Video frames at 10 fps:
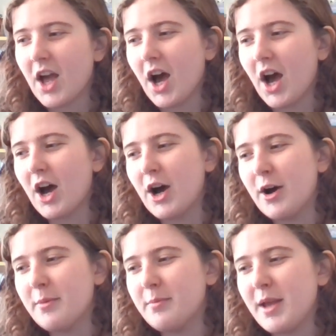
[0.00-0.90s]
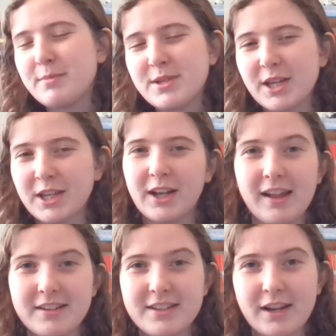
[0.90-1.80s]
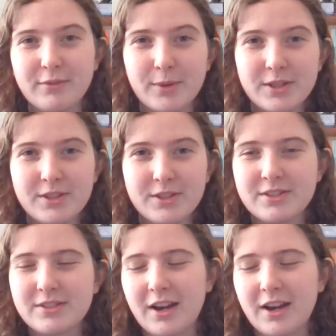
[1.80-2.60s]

In particular, Dave Woods,